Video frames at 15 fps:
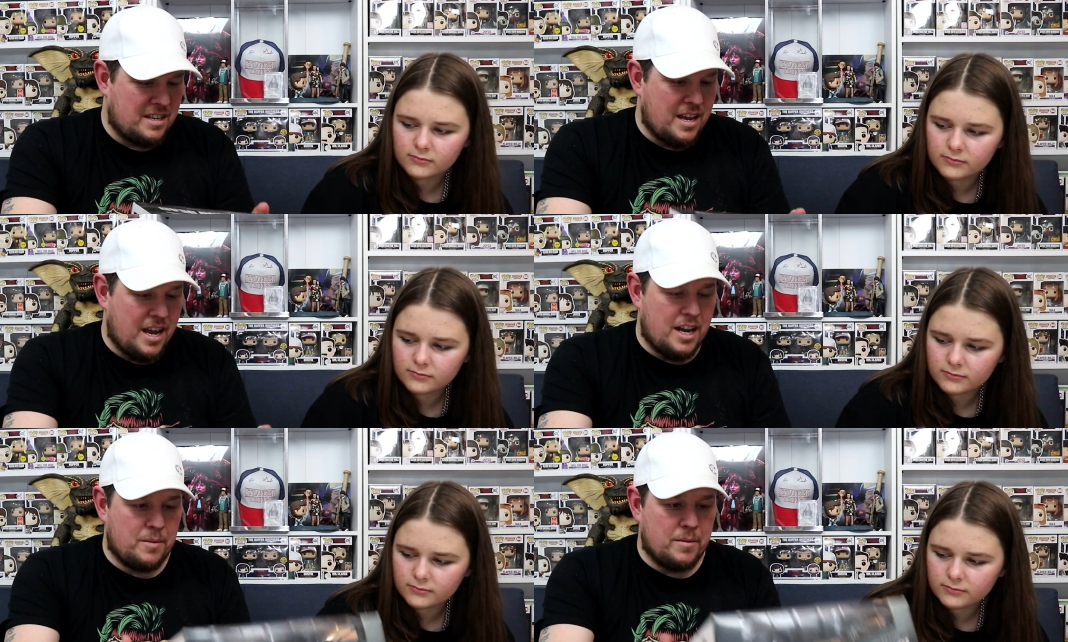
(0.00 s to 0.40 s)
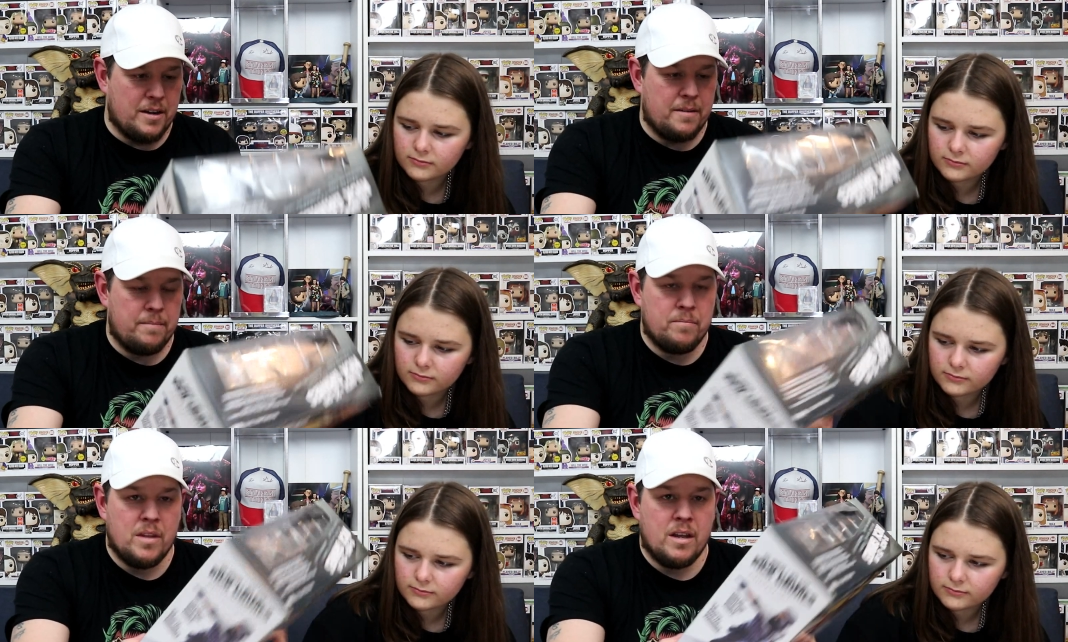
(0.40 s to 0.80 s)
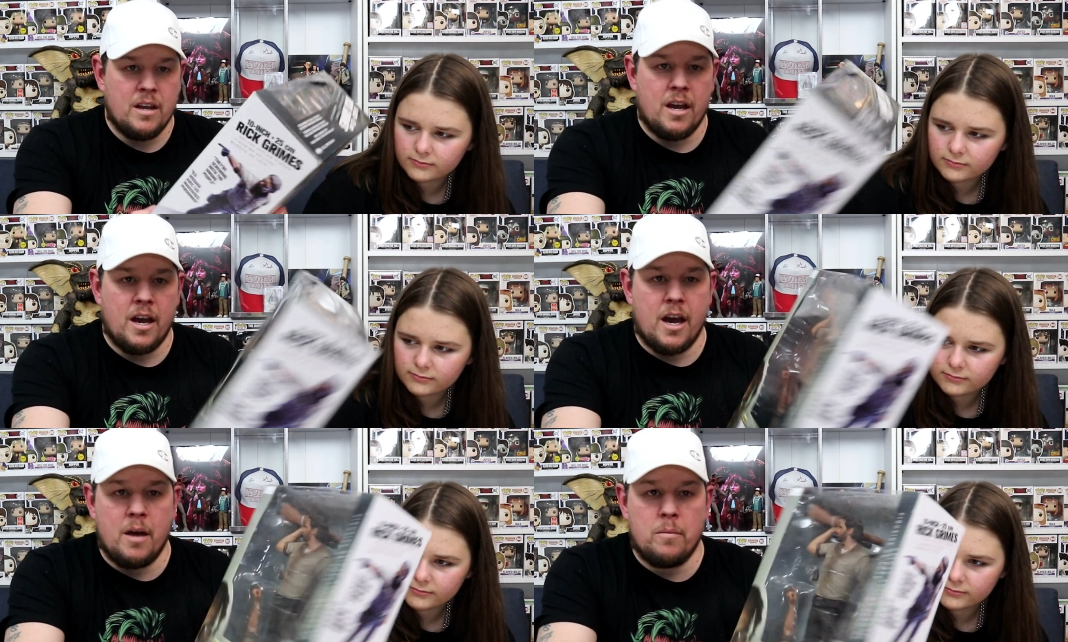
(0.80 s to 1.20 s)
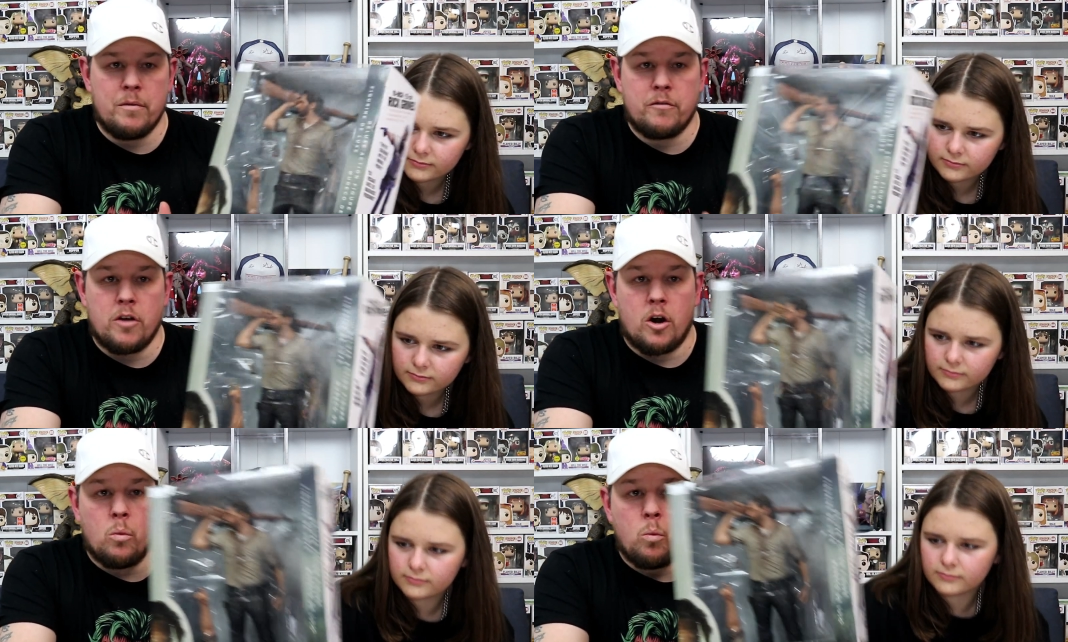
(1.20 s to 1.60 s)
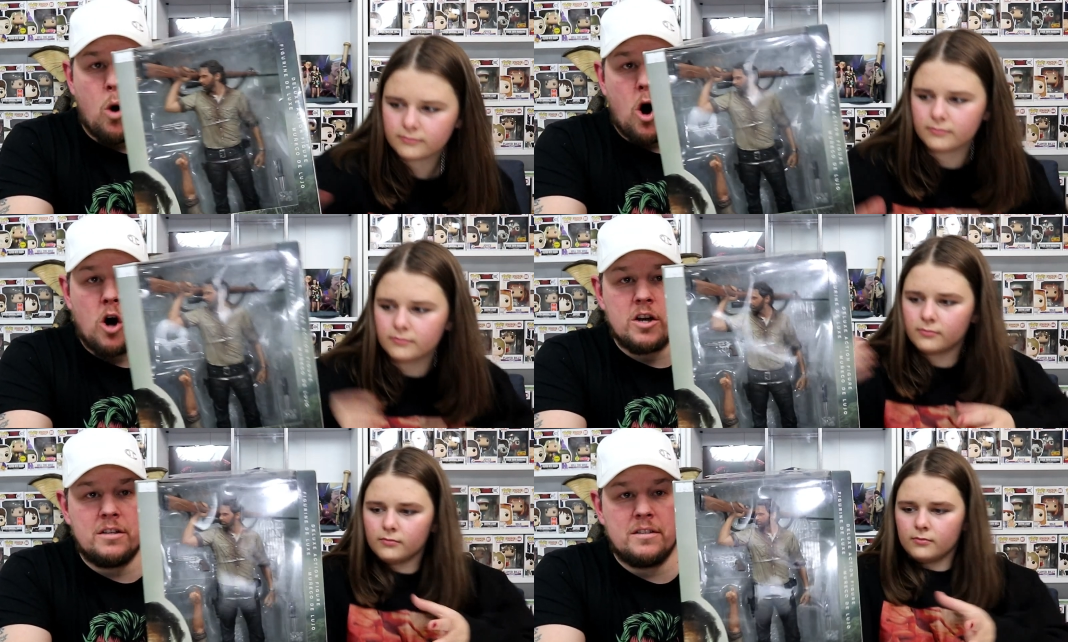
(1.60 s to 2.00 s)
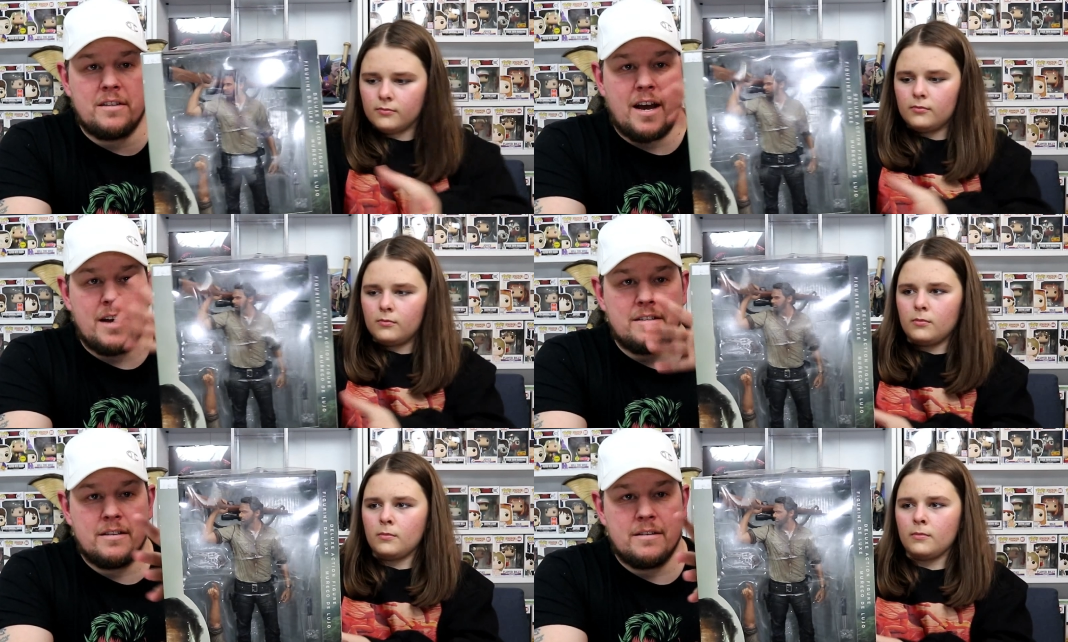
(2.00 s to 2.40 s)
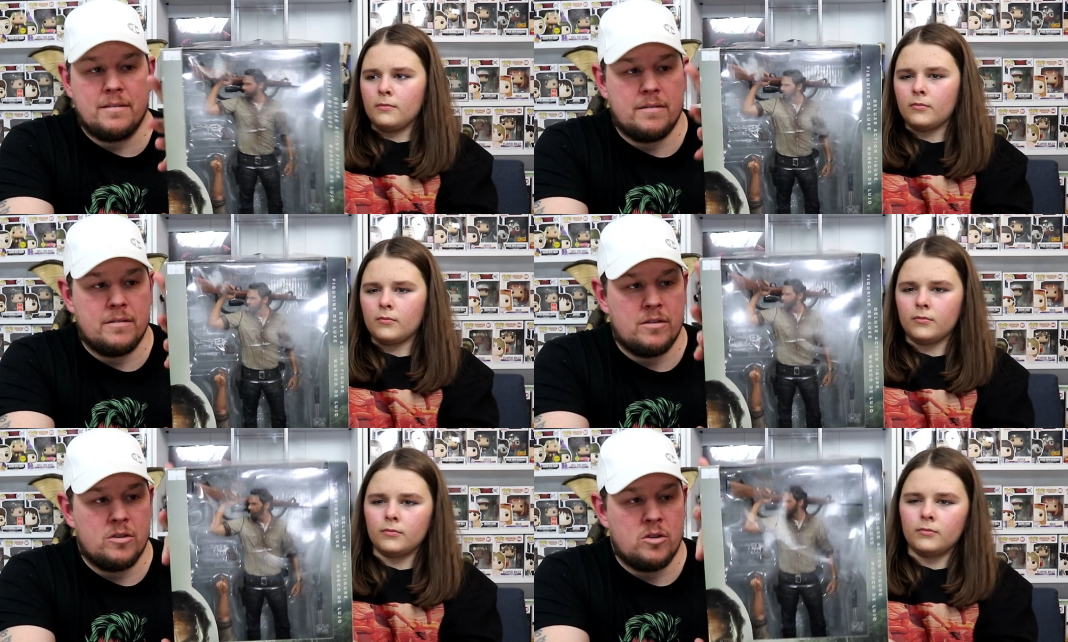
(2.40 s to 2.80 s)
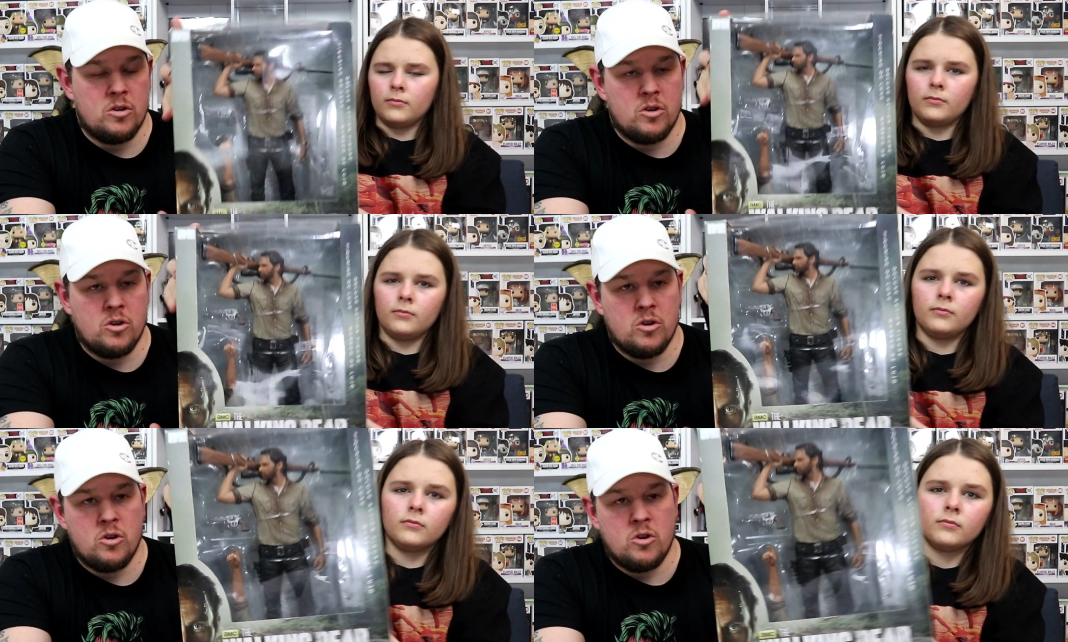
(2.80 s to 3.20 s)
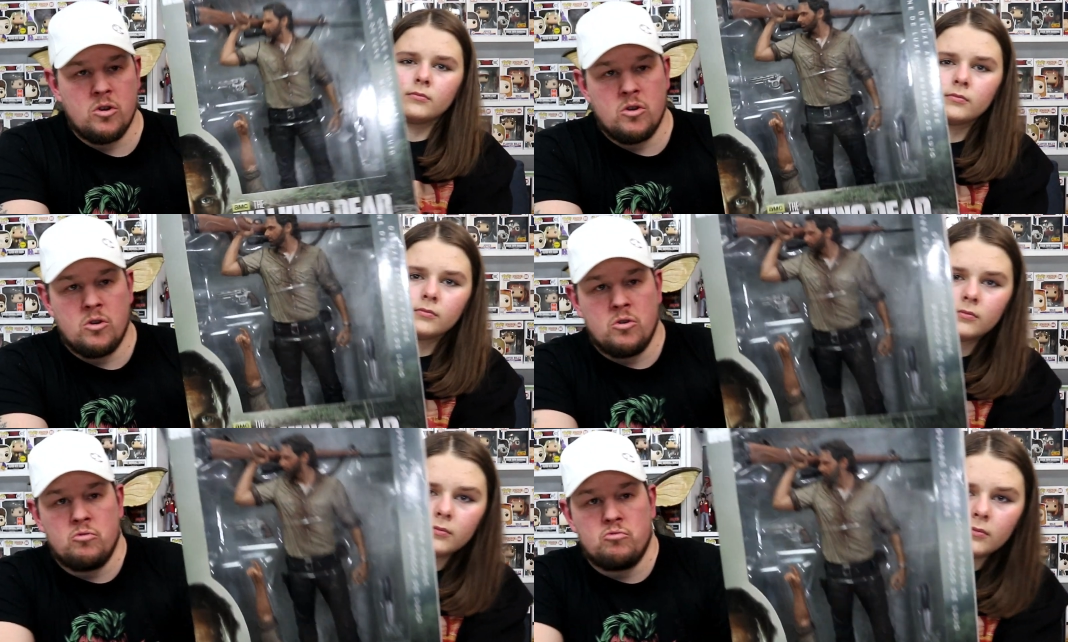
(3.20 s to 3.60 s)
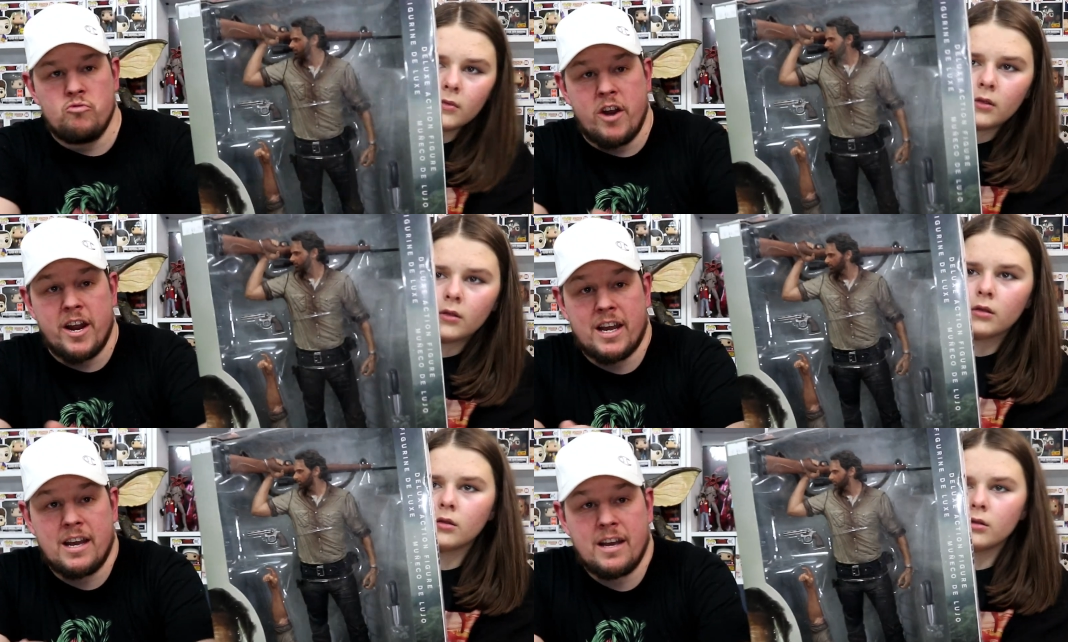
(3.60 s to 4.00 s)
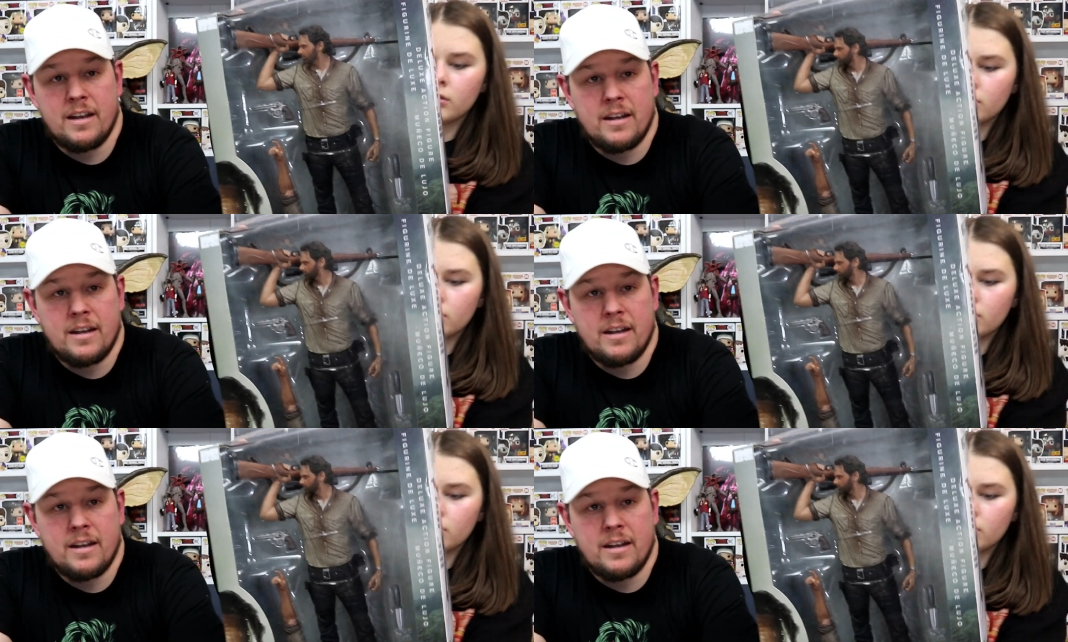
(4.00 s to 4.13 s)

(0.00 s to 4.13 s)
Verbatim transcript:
Speaker 1: Anyway, um, we've got a Walking Dead. Rick.